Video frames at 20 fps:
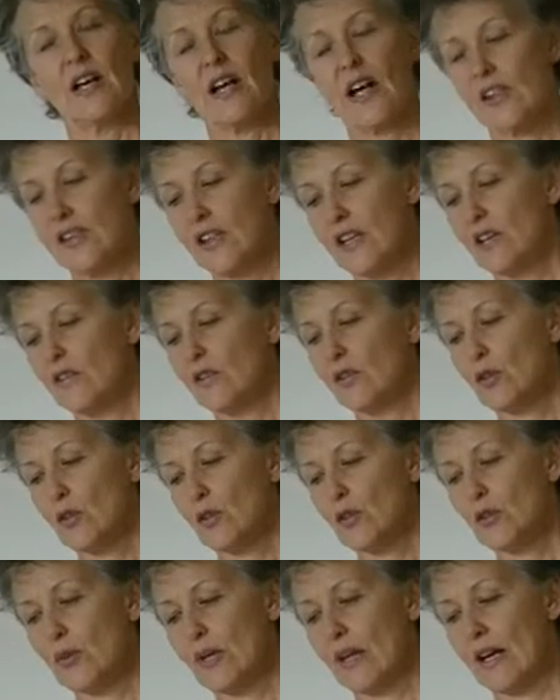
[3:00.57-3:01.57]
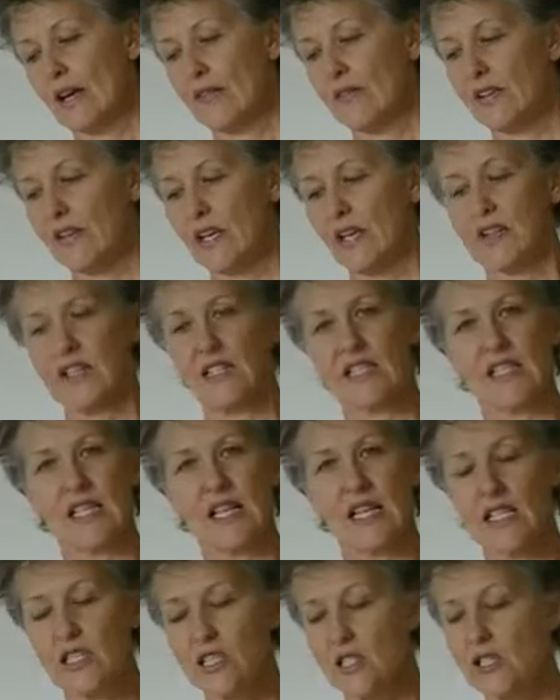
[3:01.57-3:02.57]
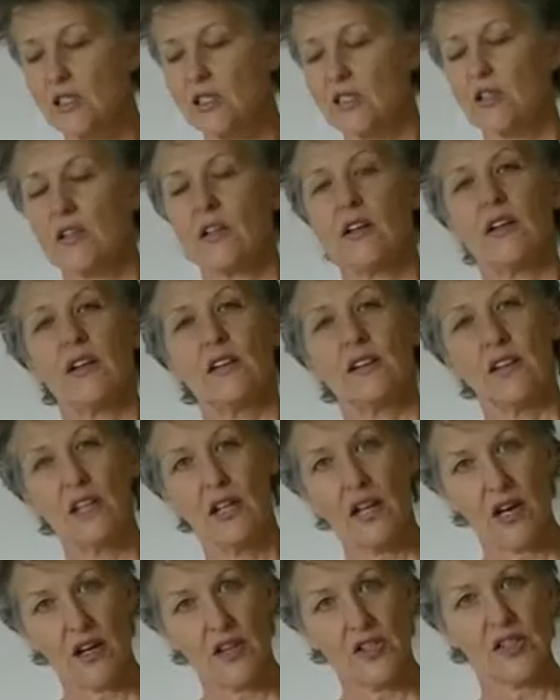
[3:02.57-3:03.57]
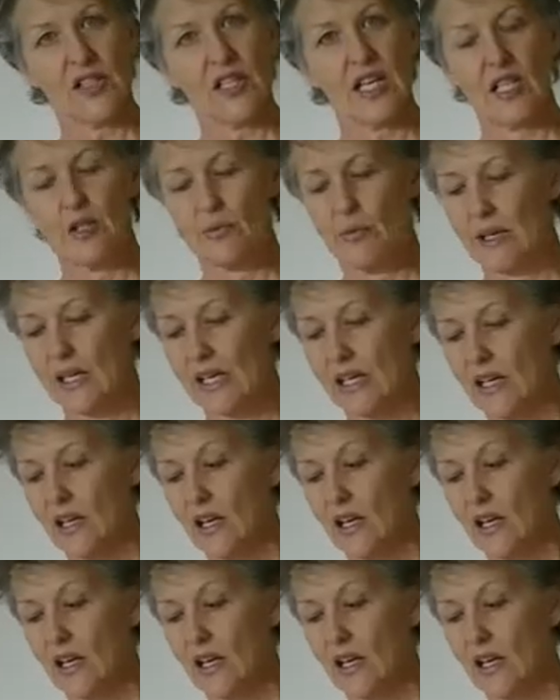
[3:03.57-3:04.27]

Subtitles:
And then, of course, we have the other stages, the last stage being